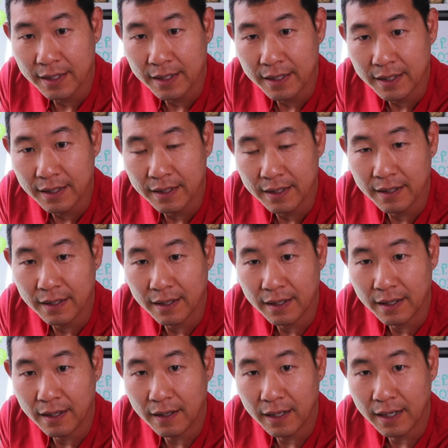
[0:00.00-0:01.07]
All right, let's
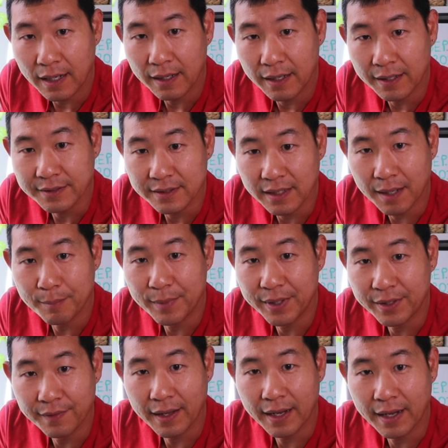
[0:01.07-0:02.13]
not mirror that.
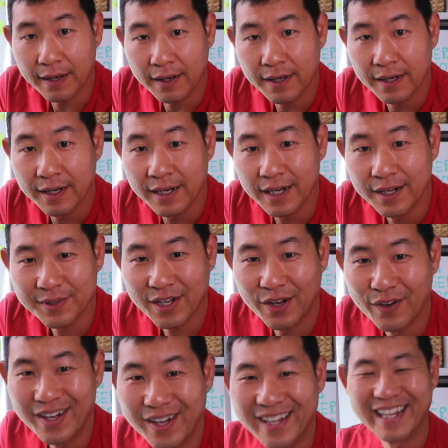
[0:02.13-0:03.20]
Here we go. That's what
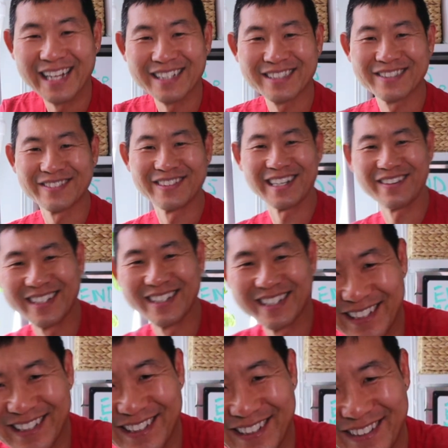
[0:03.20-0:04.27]
I wanted to do.
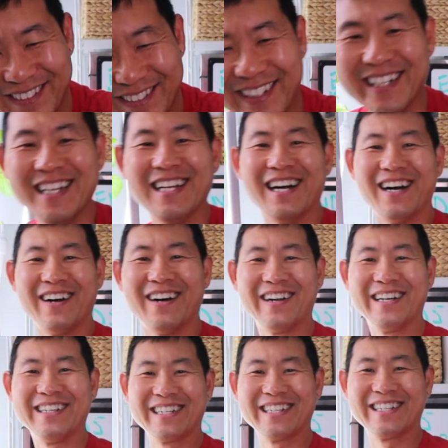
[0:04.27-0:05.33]
All right, you guys.
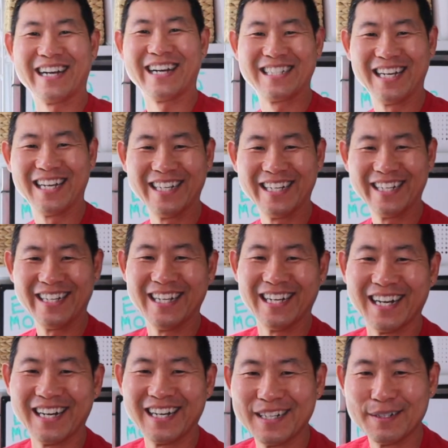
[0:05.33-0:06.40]
And
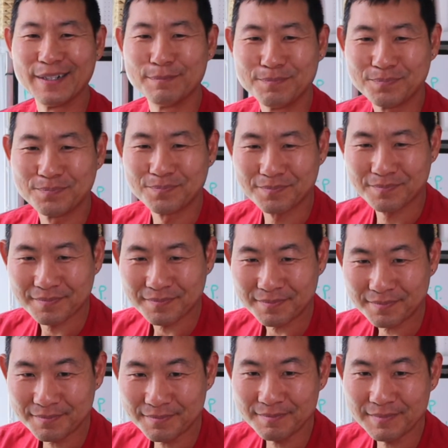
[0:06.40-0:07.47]

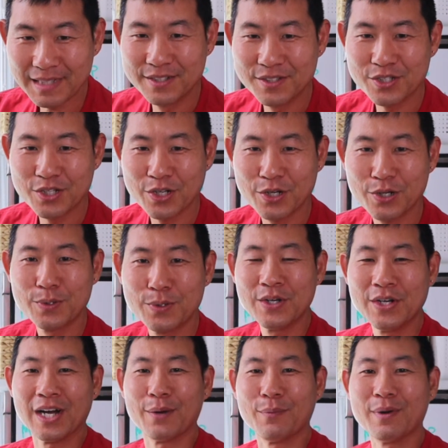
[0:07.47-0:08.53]
so I wanted
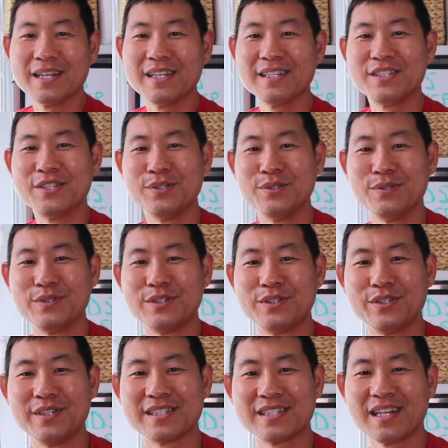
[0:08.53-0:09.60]
to do this live
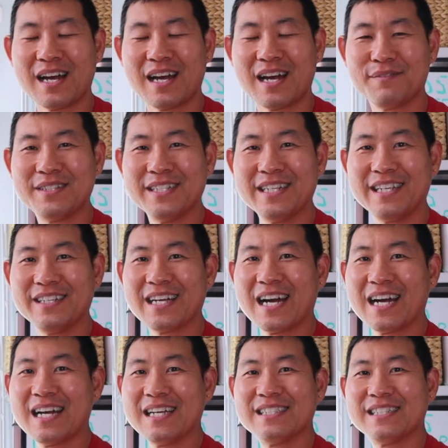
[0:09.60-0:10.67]
today, you guys, to
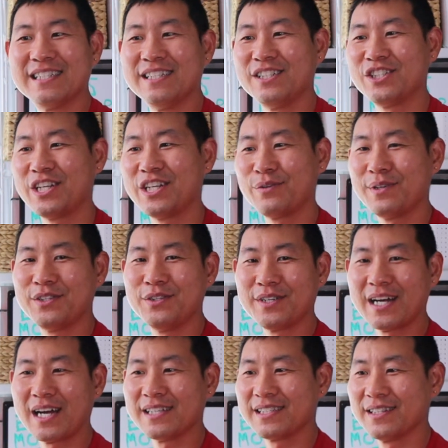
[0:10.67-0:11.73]
share with you guys a little bit
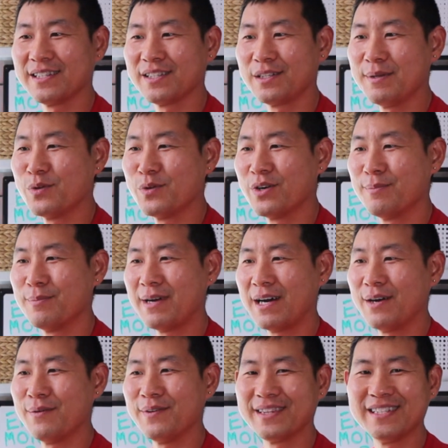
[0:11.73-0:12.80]
more about what this
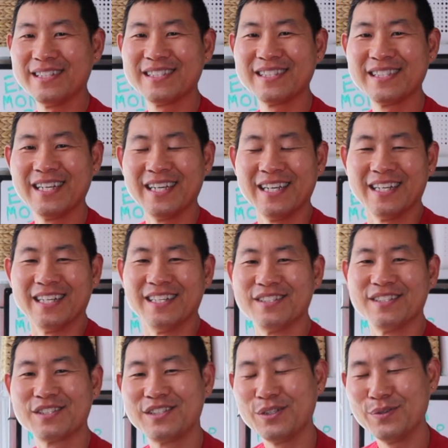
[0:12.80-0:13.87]
is doing,
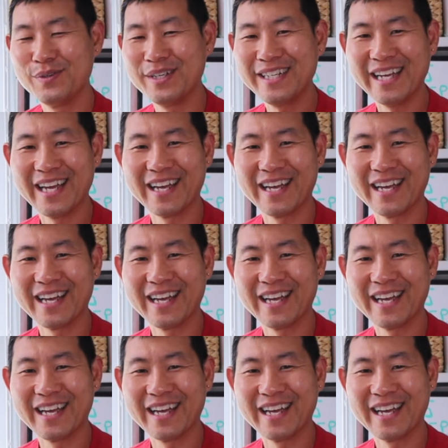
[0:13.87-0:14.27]
what it's